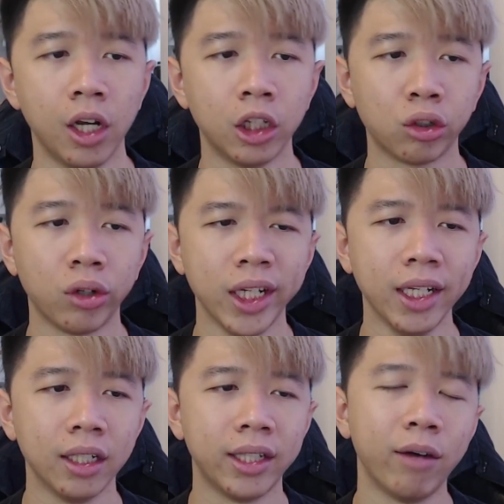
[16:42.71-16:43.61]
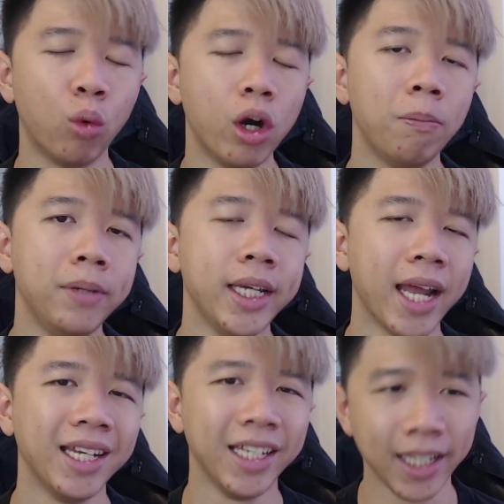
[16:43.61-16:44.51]
So there will be
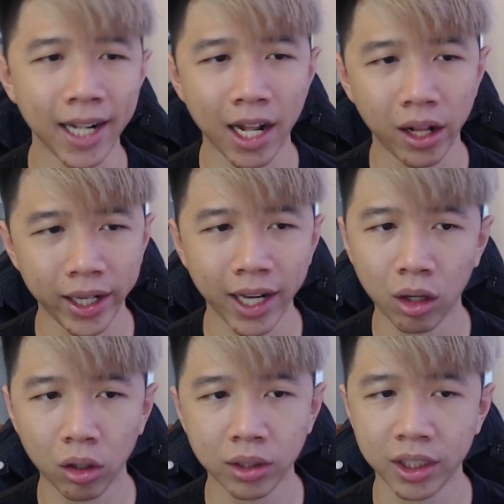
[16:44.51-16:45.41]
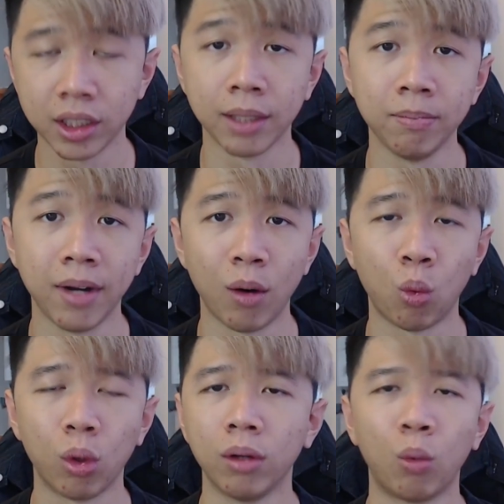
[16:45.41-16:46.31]
an ELO system
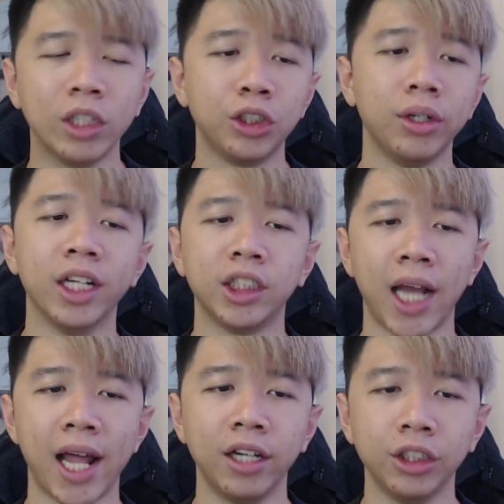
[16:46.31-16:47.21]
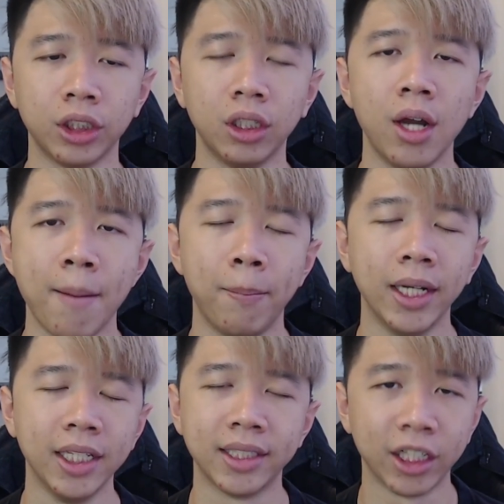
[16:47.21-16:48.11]
once you hit Challenger.
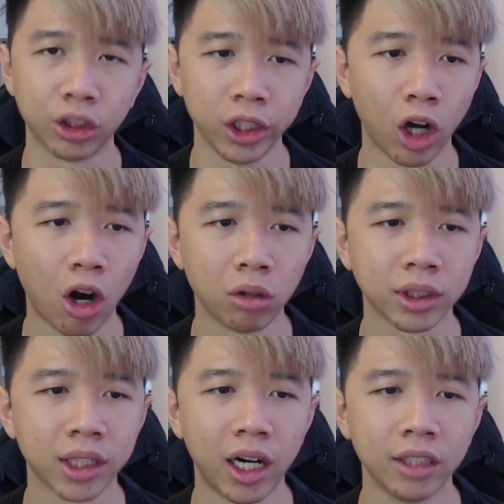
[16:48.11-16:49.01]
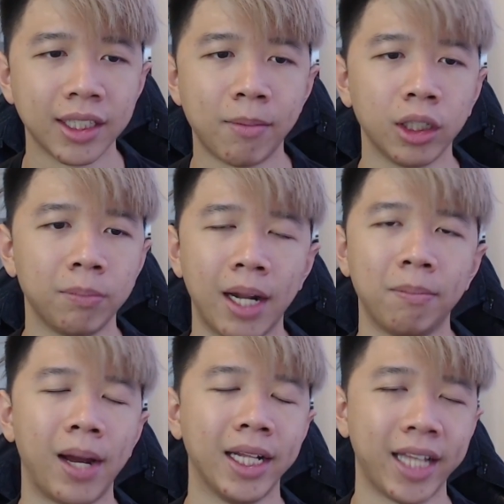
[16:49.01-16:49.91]
Essentially, all stars are multiplied
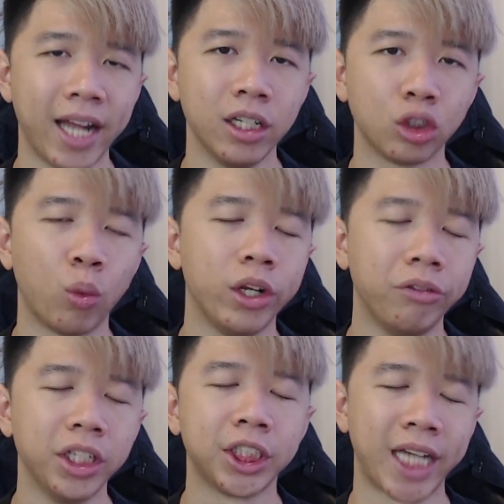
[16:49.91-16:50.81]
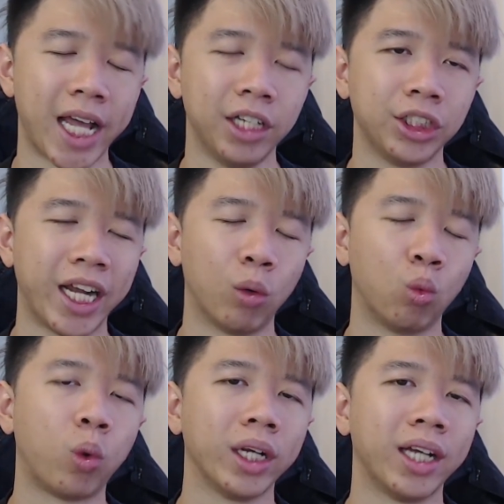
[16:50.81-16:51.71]
by 10. So when you reach Challenger at
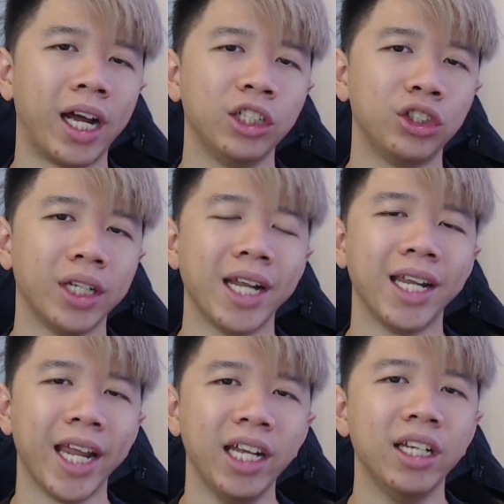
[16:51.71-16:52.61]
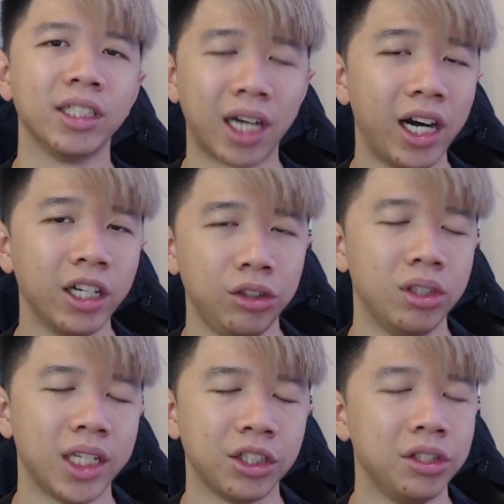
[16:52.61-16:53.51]
180 stars, you
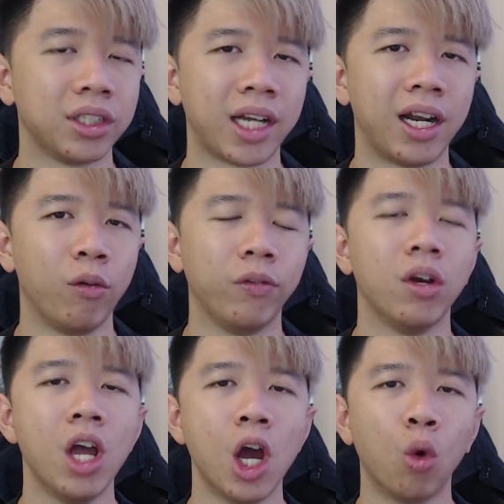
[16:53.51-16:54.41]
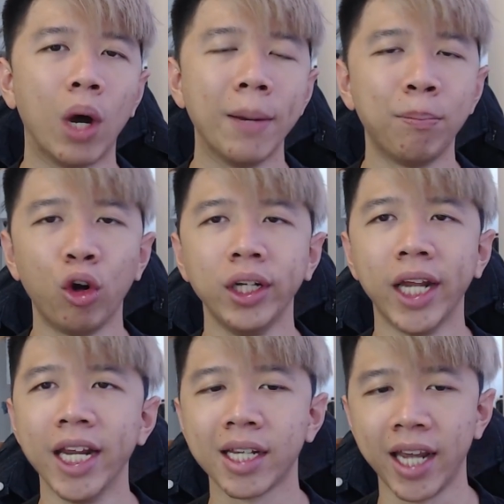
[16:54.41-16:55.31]
essentially start out with
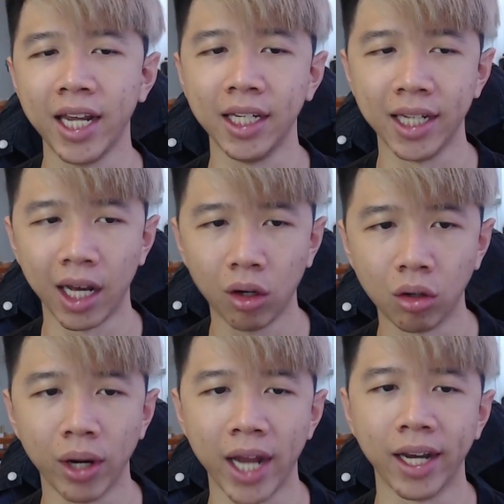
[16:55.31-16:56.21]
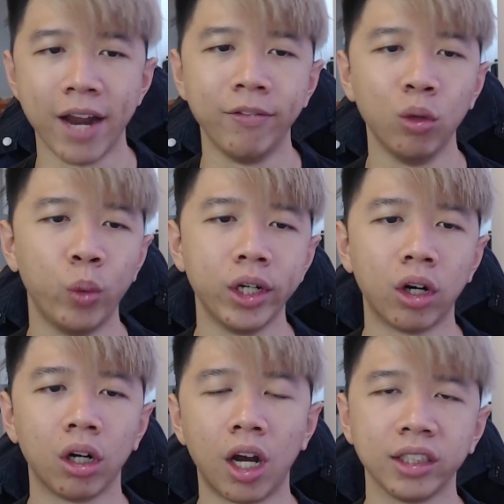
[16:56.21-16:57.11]
1.8k ELO, and every win
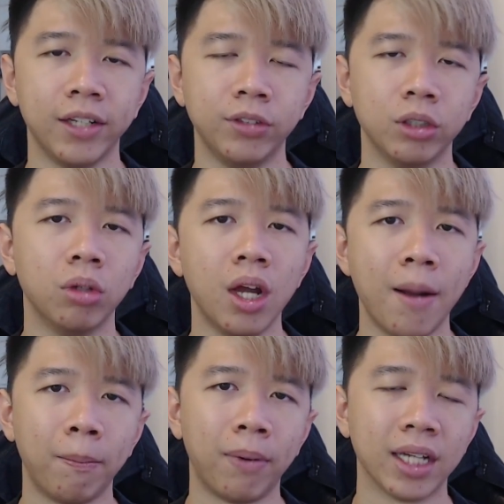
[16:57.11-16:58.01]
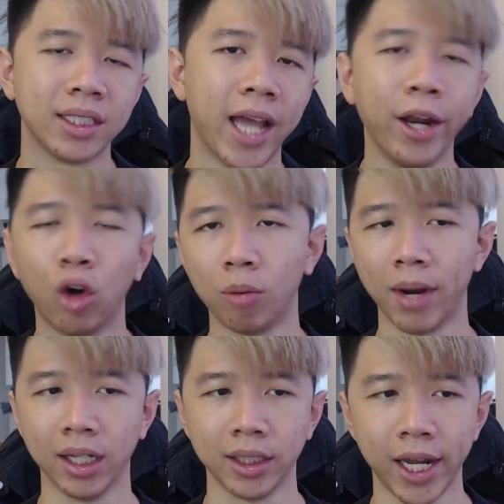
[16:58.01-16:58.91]
or loss gives you plus 10 or
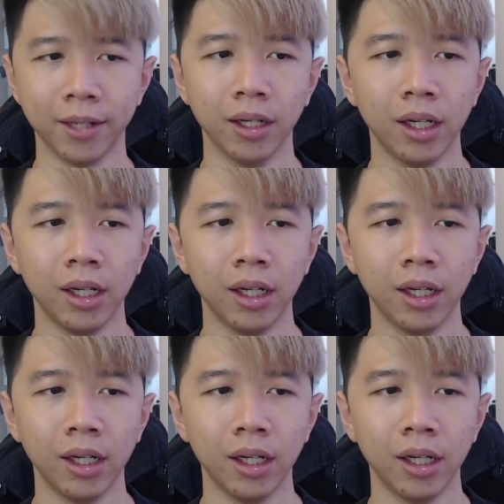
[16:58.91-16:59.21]
minus 10.